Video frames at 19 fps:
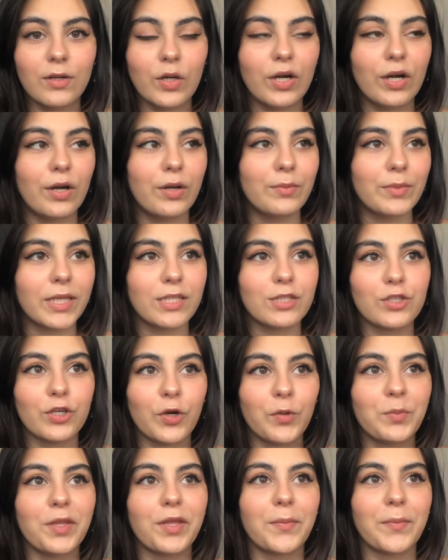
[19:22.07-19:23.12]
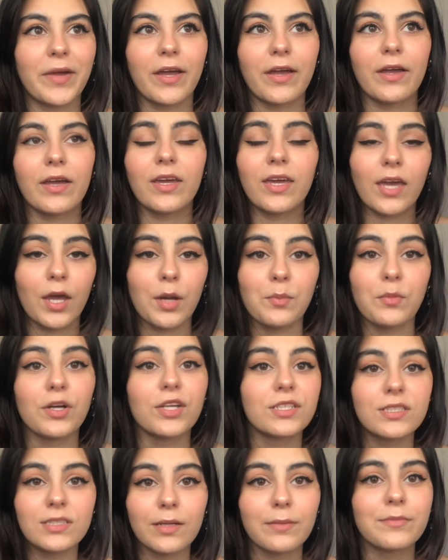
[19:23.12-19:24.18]
Let's hope that my camera
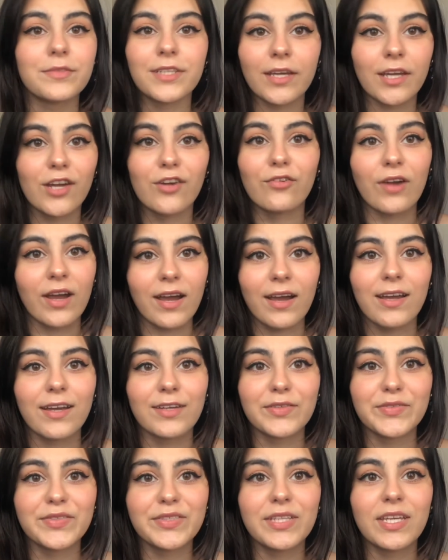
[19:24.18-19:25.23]
someday arrives